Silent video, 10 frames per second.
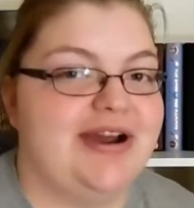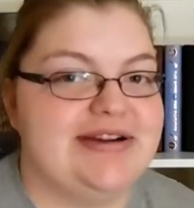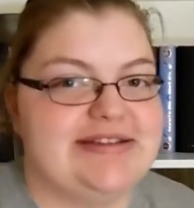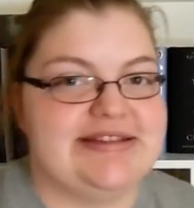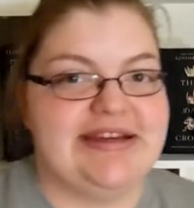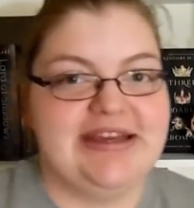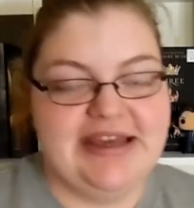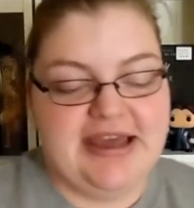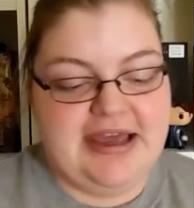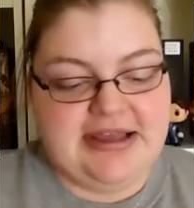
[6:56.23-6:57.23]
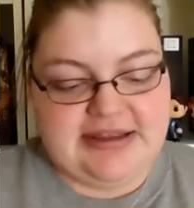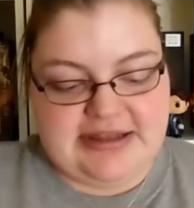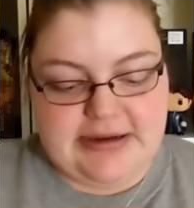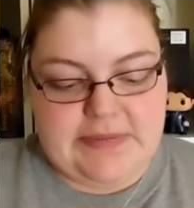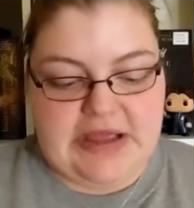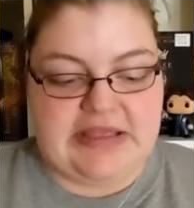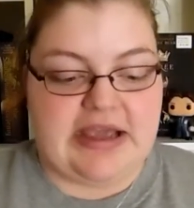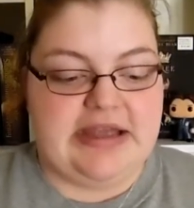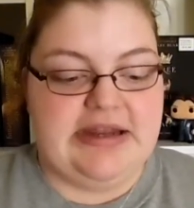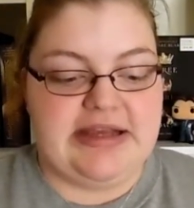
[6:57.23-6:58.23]
I honestly didn't make
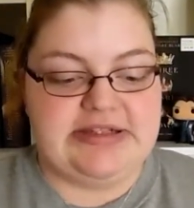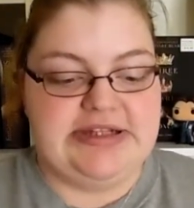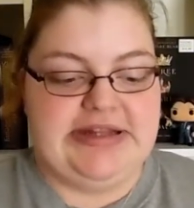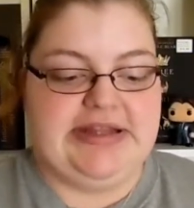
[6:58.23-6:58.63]
that connection